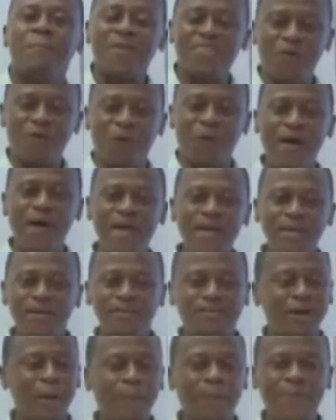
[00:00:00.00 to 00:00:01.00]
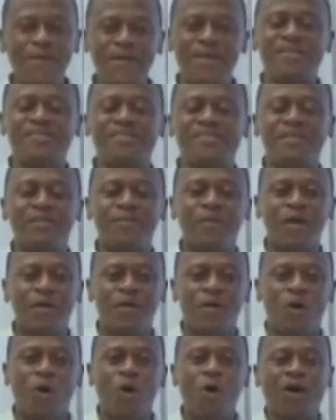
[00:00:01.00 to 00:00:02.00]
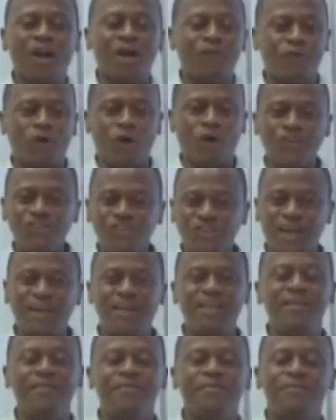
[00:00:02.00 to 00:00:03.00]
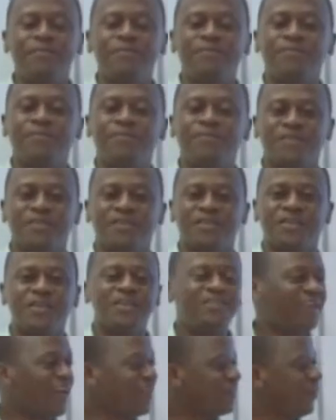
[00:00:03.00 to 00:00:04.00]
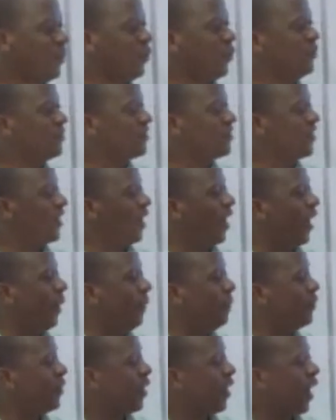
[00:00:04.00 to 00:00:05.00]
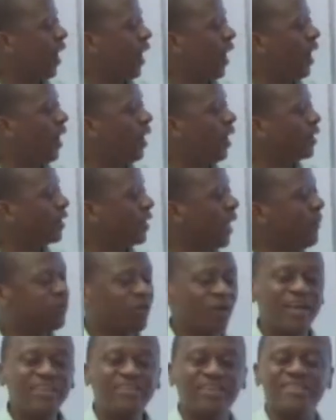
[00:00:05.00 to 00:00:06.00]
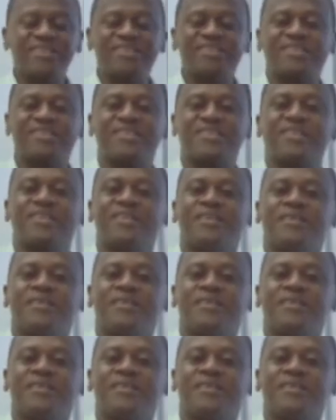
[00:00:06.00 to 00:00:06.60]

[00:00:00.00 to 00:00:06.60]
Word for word: But the way it appears, or graphologically, it has used um, uh, capital letters